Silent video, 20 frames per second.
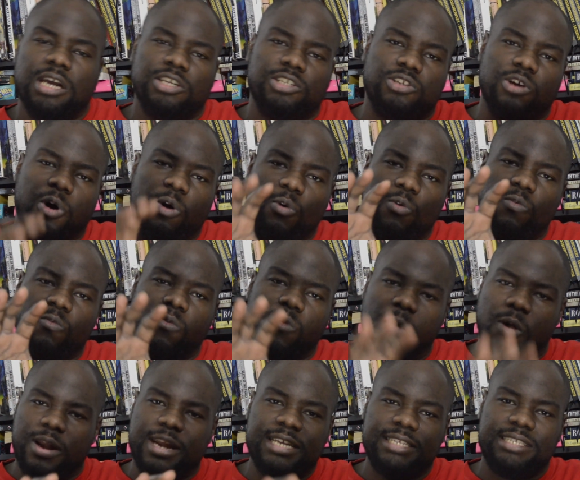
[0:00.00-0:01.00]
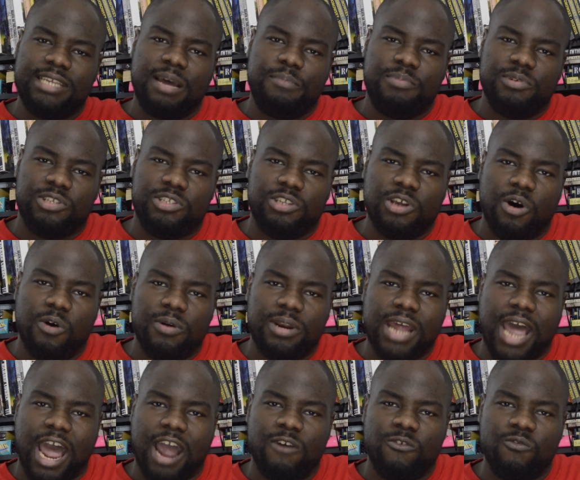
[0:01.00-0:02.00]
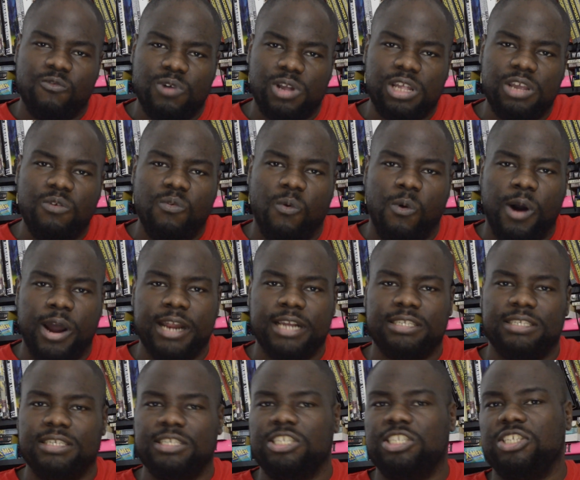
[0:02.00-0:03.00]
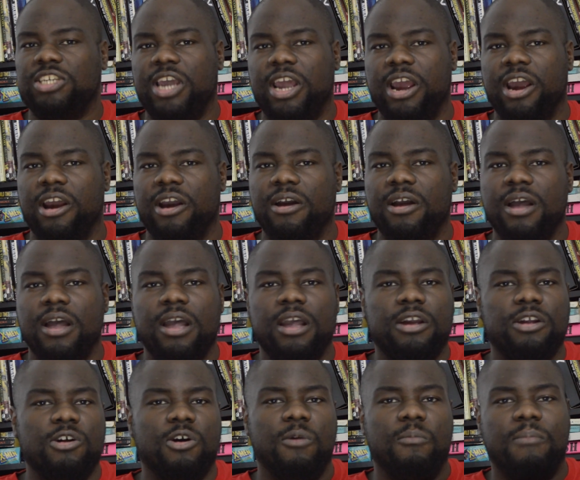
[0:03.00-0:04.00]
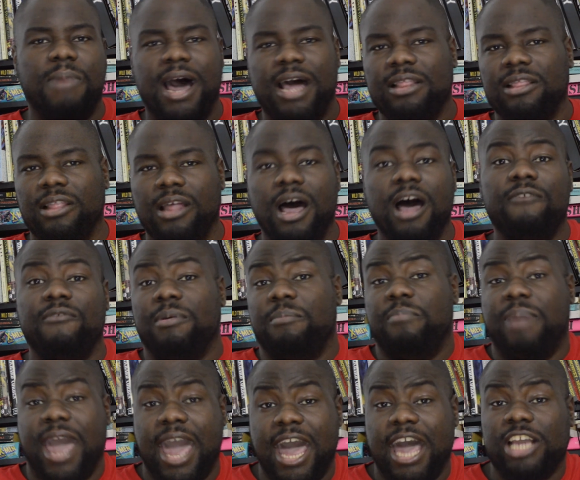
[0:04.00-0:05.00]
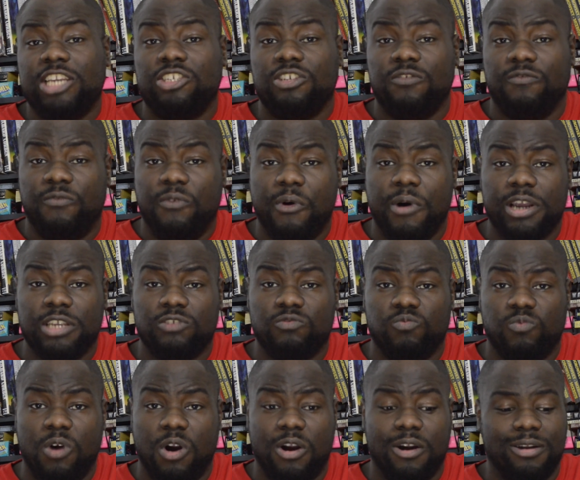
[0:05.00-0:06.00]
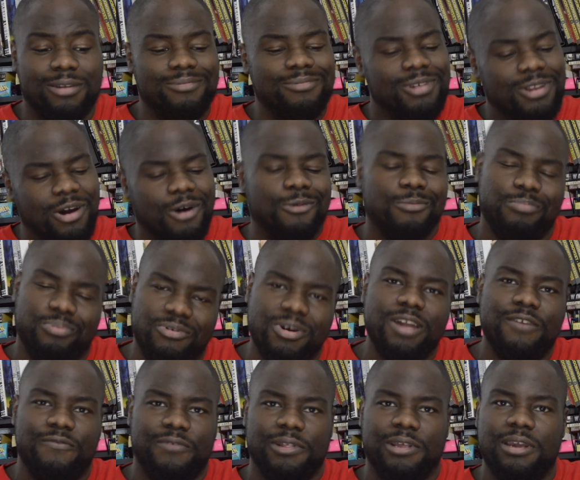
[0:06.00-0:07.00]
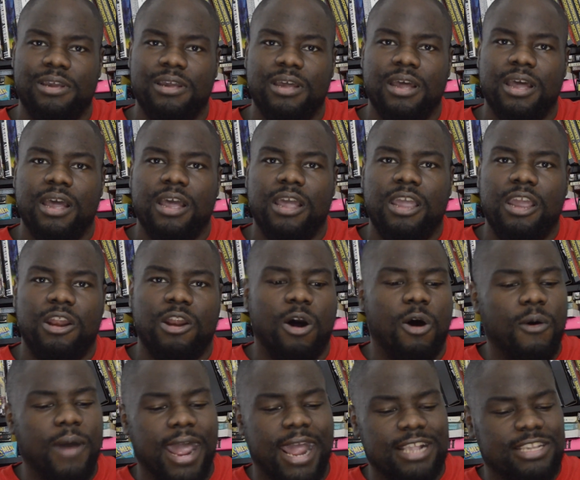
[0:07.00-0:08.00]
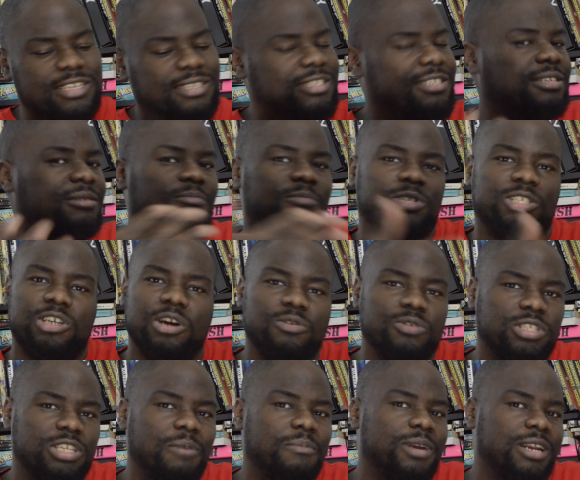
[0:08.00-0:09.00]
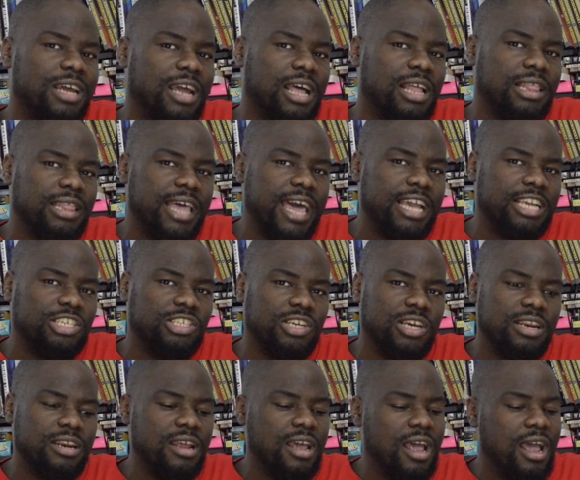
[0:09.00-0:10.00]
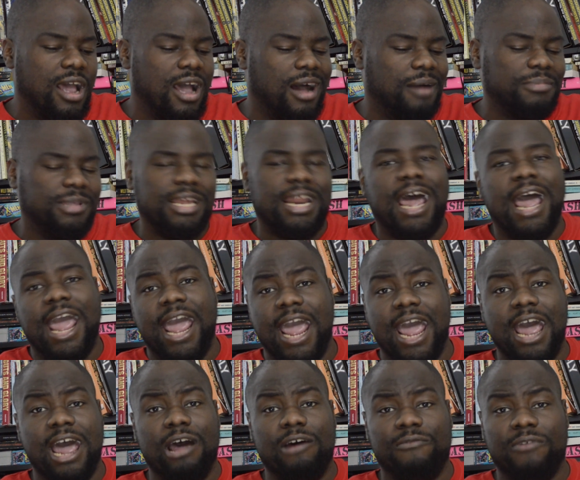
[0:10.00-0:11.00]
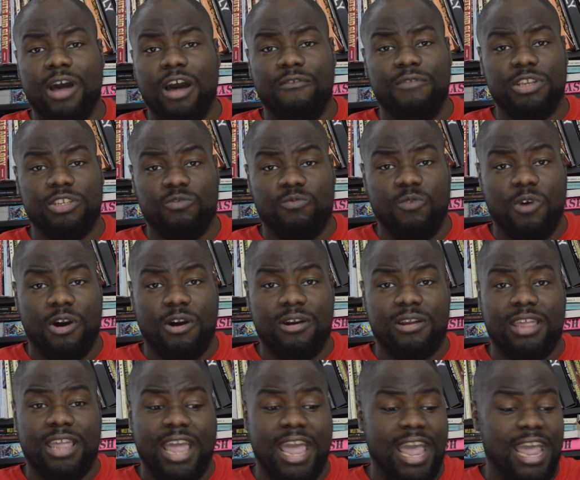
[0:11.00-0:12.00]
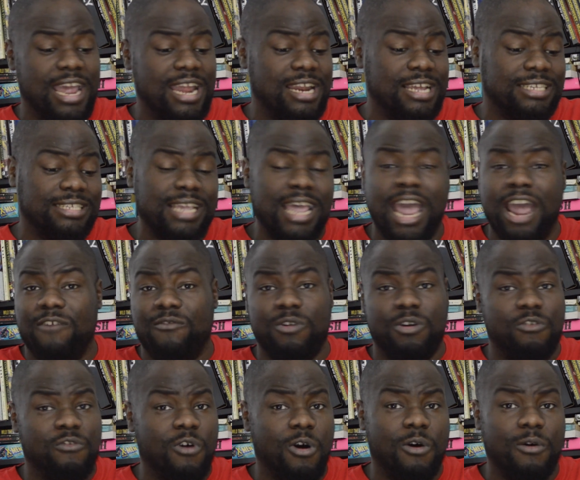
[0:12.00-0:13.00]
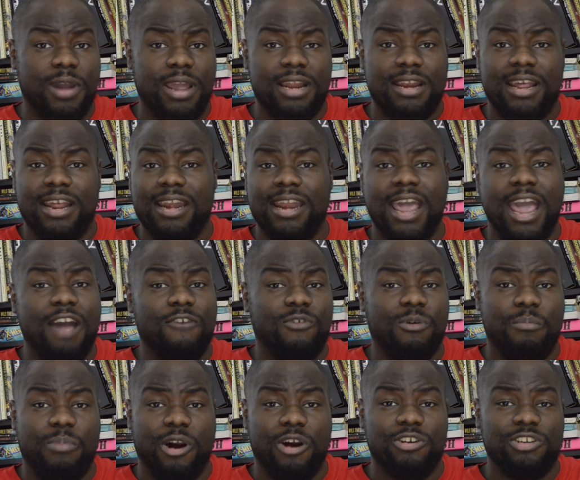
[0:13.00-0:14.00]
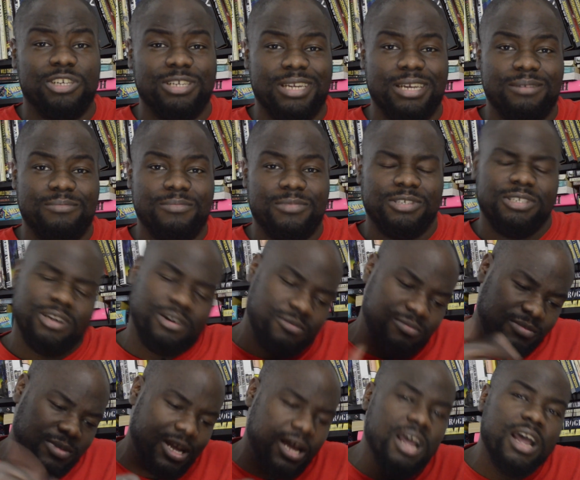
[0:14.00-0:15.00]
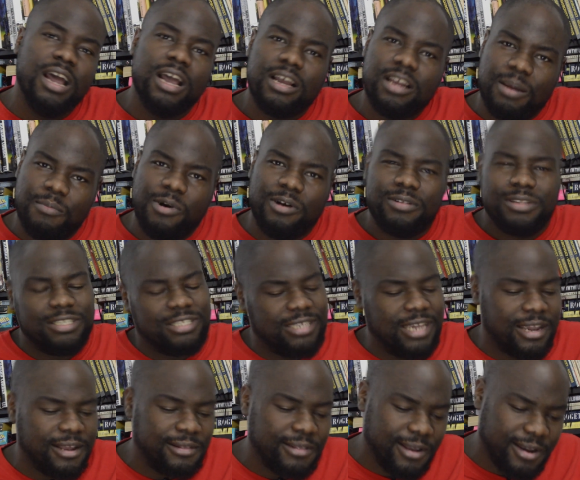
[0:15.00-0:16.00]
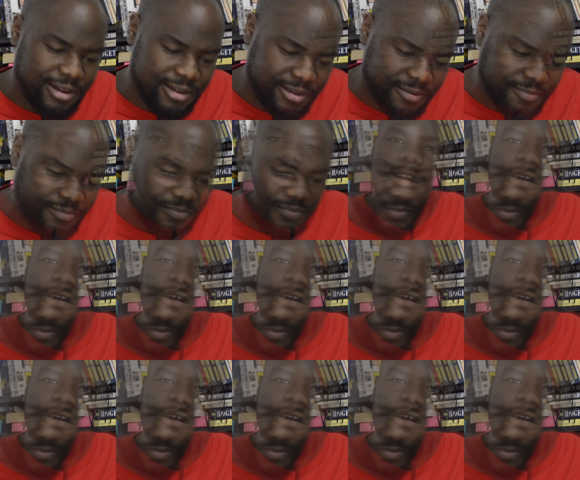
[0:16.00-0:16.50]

So on this episode, I really wanted to share, my love and passion for his work, briefly, and just show some of the collection that I have of his work, and it's ever growing and ever burgeoning. So come on, let's take a look.